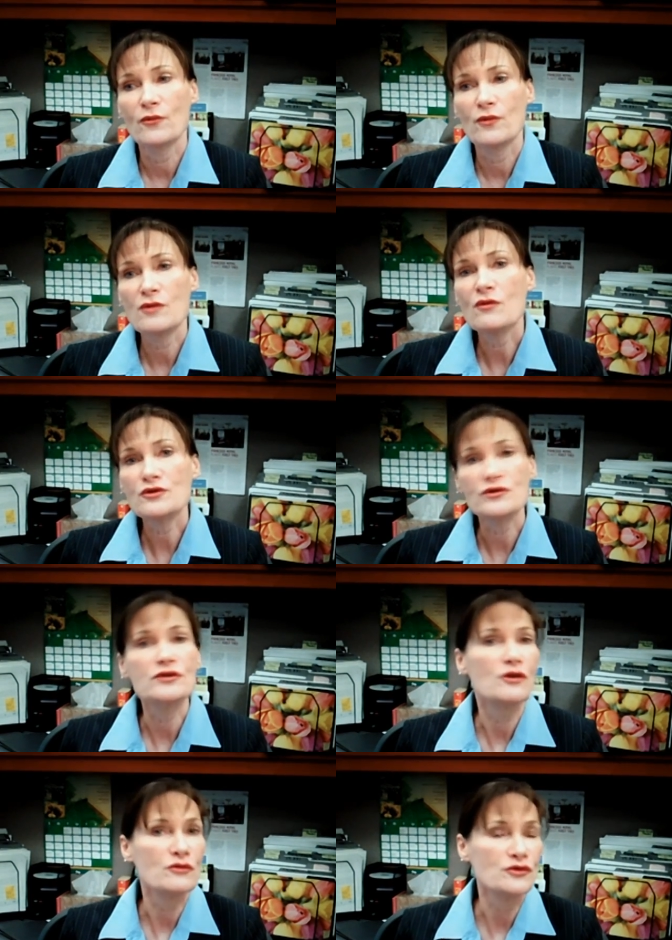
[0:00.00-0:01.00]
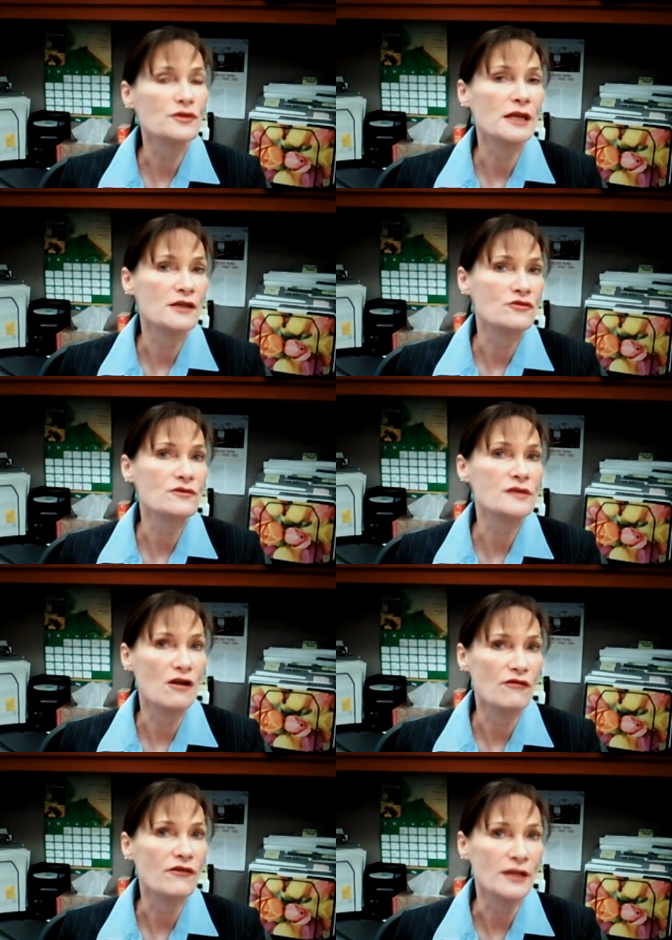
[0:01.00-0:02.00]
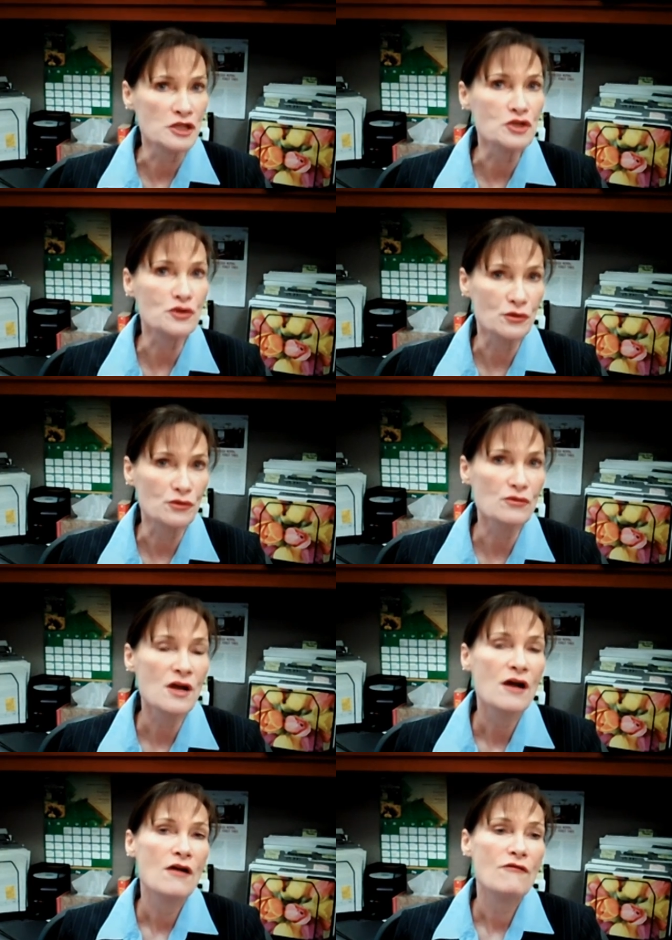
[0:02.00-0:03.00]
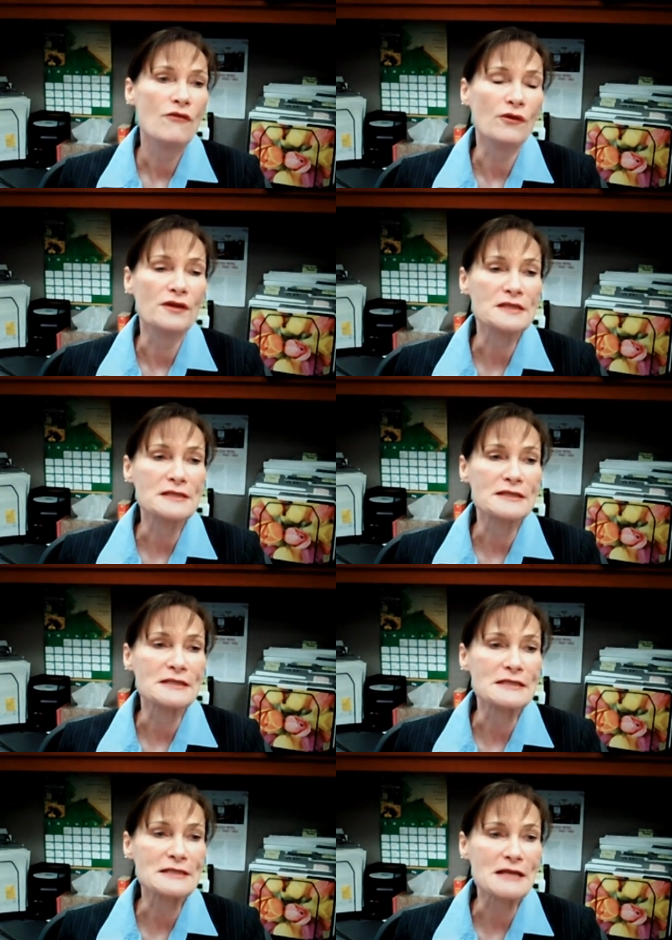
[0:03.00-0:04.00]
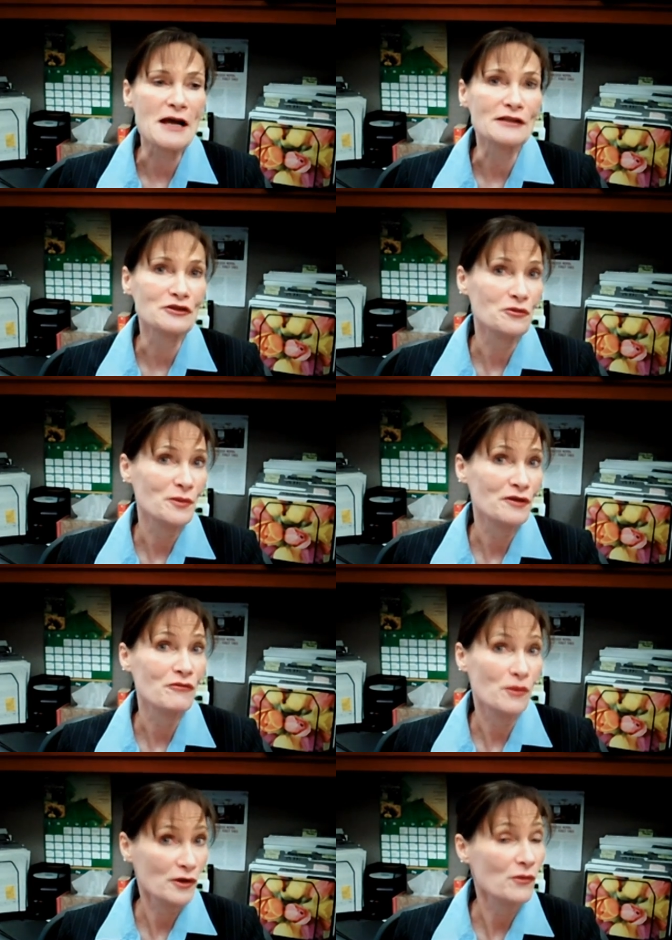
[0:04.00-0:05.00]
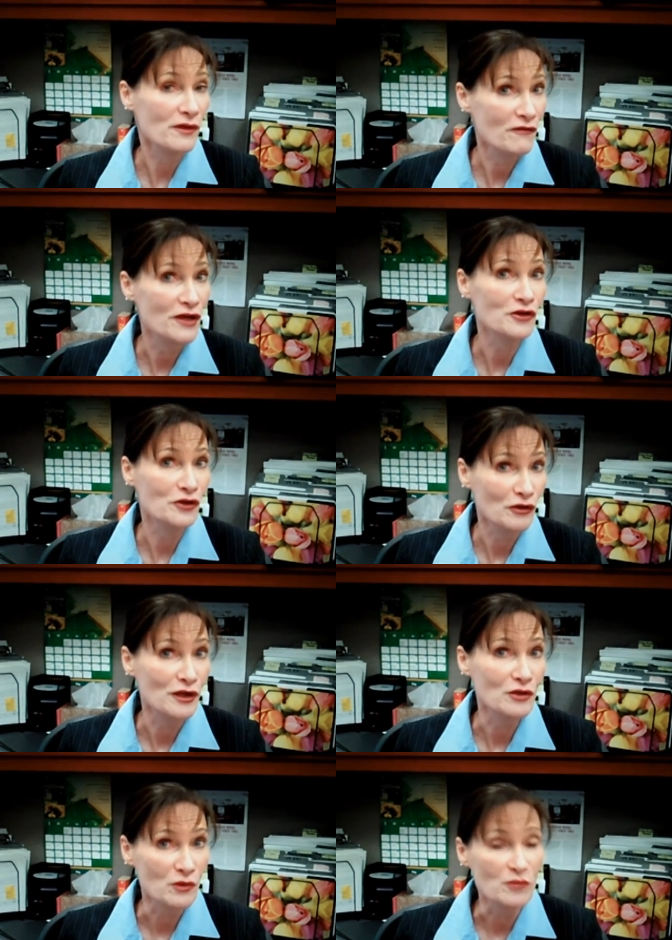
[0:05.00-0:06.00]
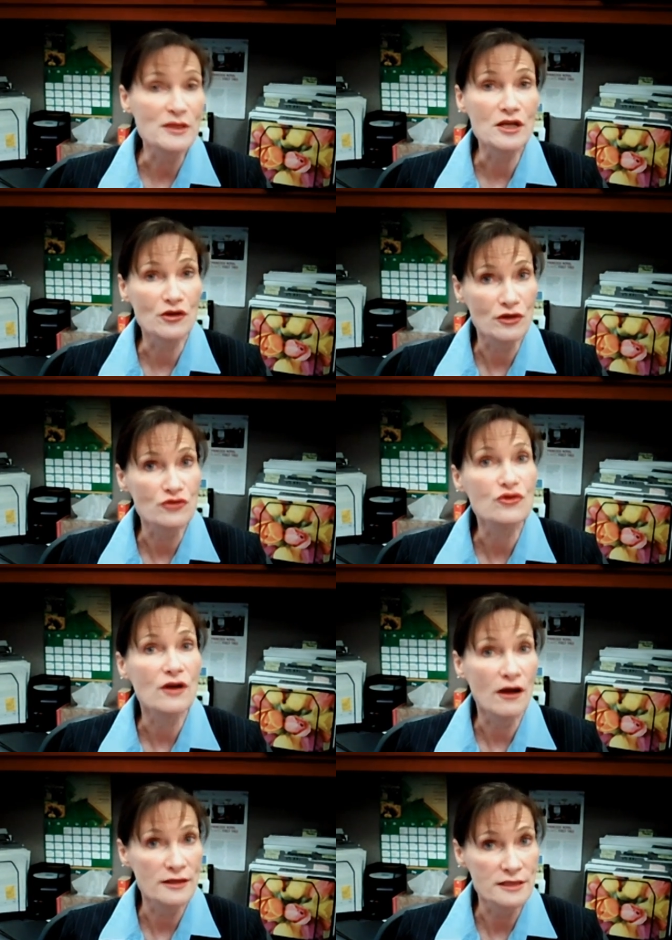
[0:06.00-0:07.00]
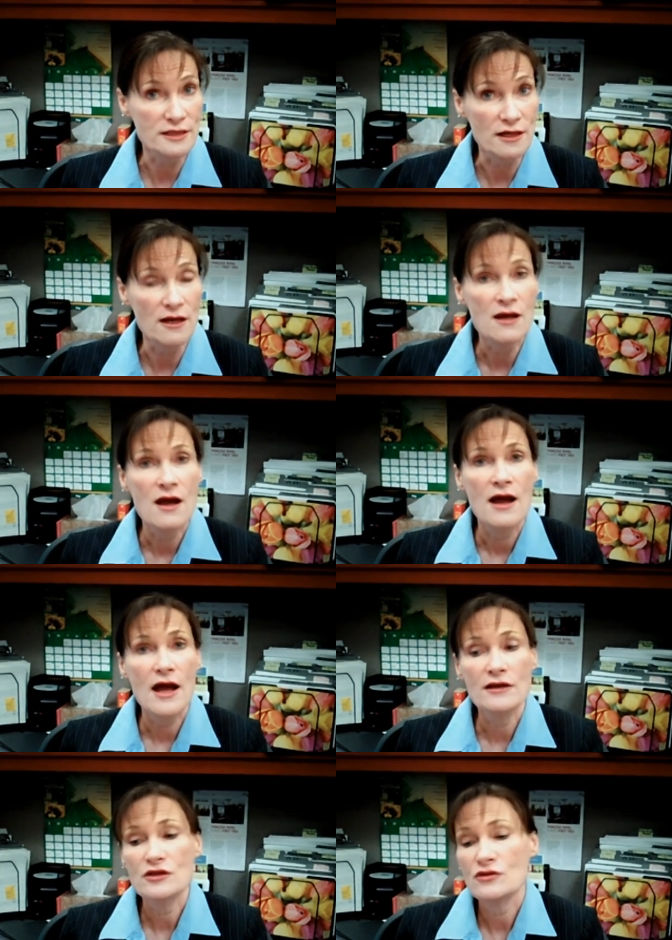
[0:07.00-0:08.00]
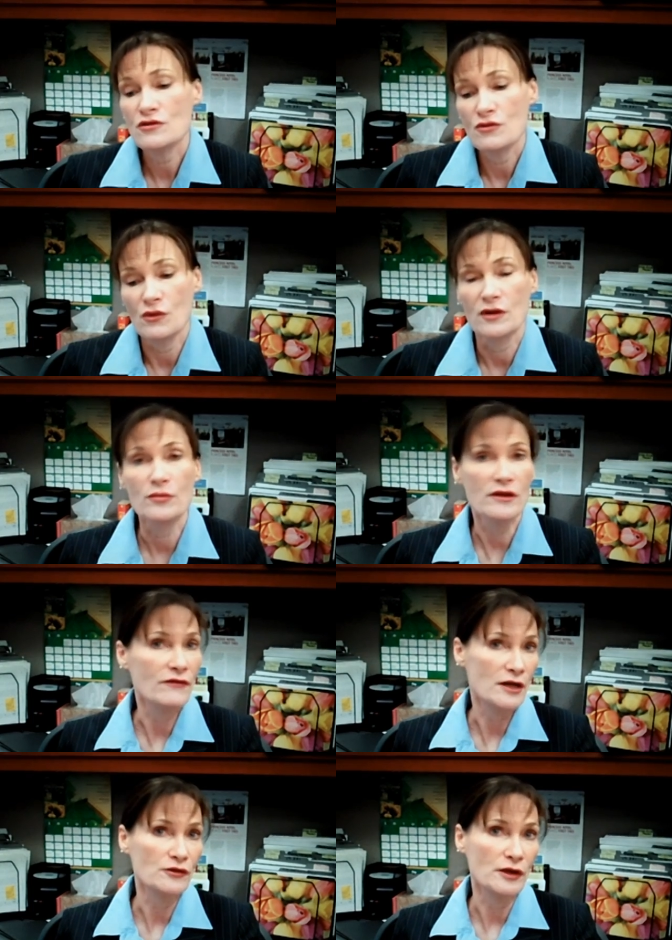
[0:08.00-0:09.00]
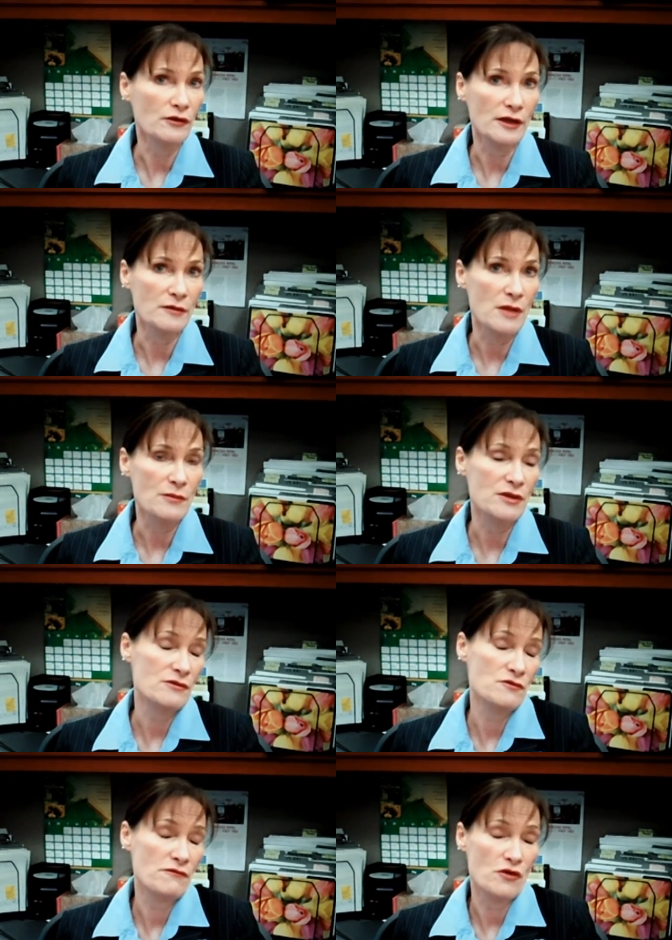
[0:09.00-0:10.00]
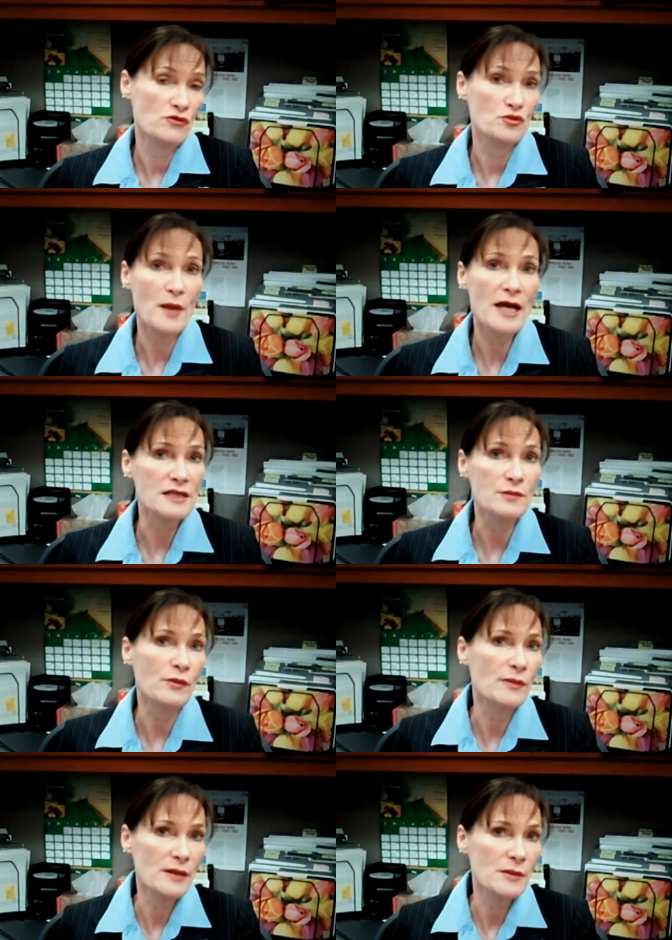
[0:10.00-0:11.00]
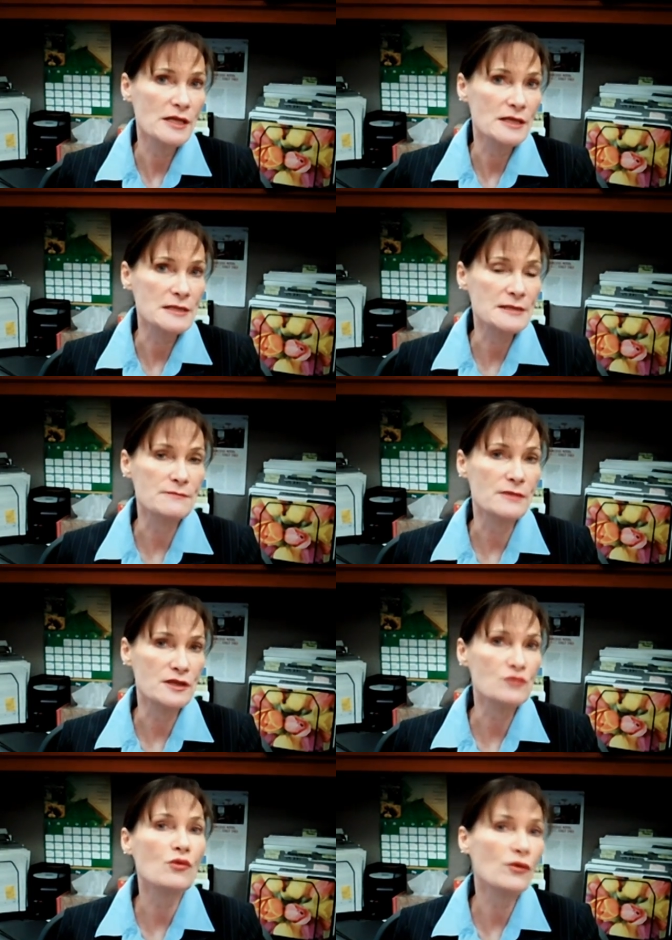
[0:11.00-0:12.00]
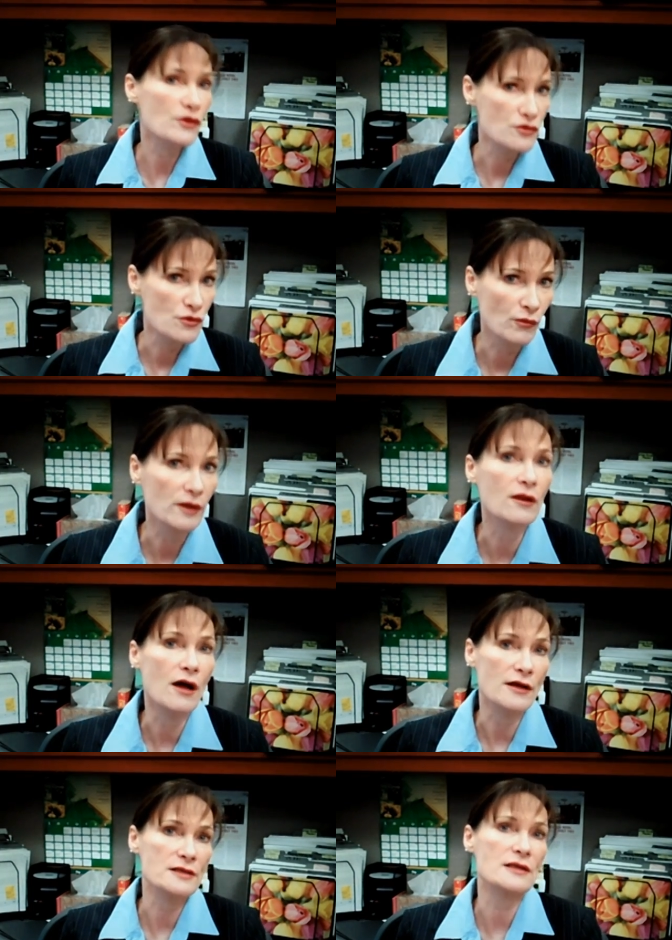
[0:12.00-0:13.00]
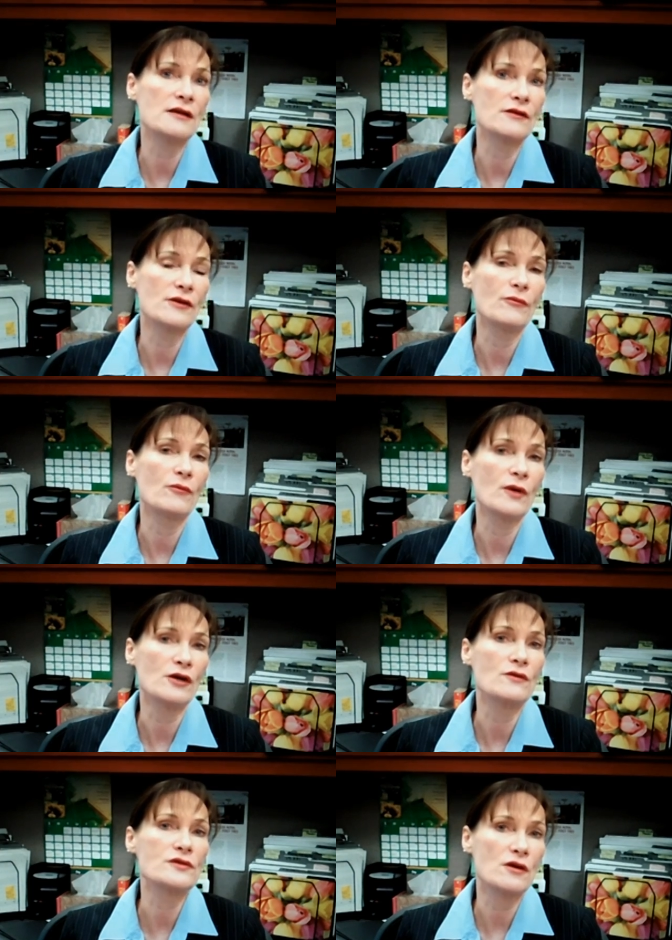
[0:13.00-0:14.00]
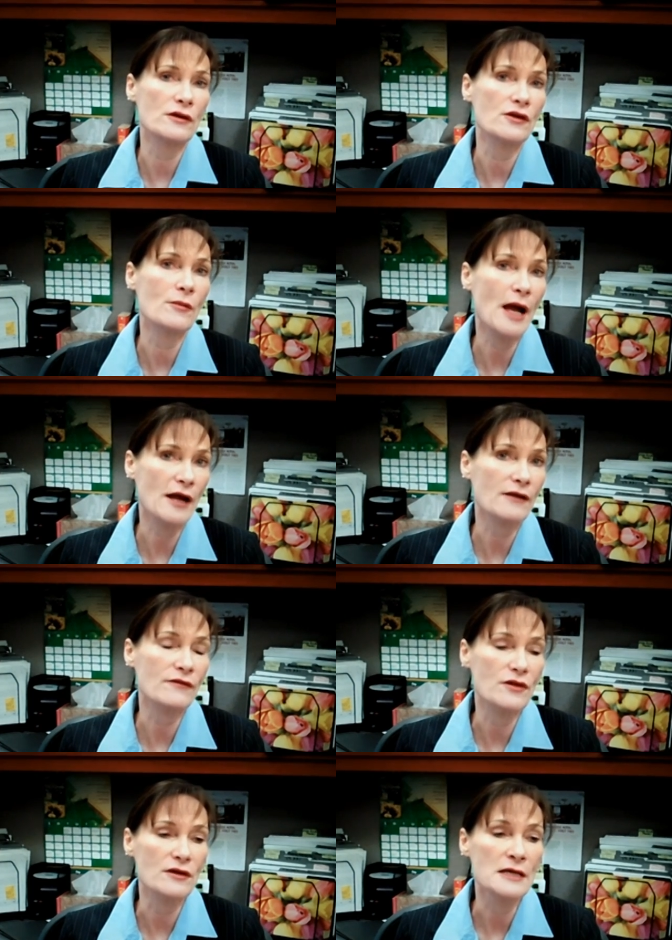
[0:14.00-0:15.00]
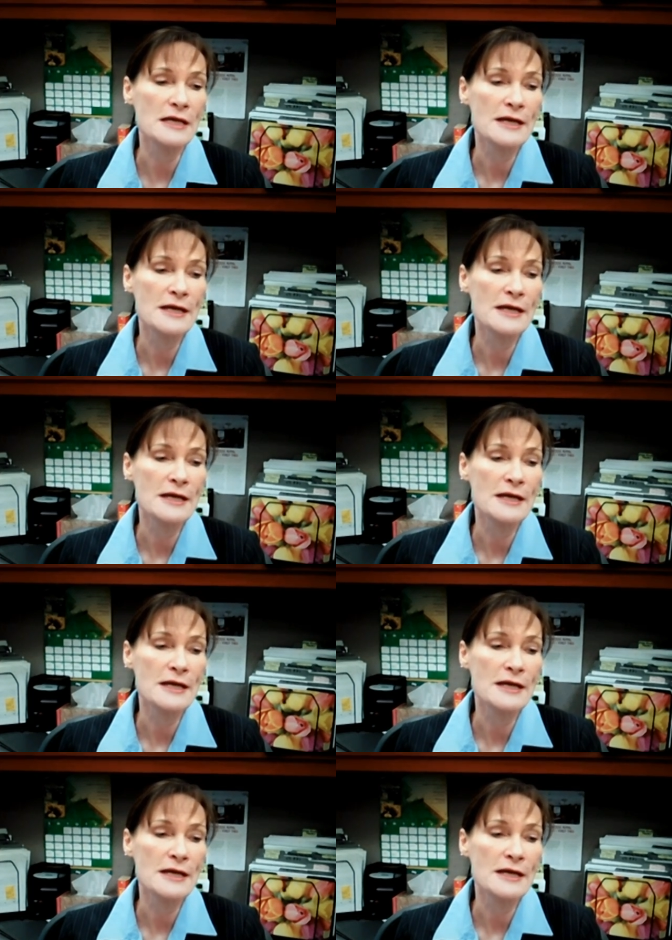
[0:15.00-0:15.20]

we want you to know what you're getting yourself into. For instance, a little bit of work with a veterinarian would be a good idea. How do you know you want to be a veterinarian? Maybe you've owned pets, but maybe it's it's more than you realize uh, the, what goes on in the back of the,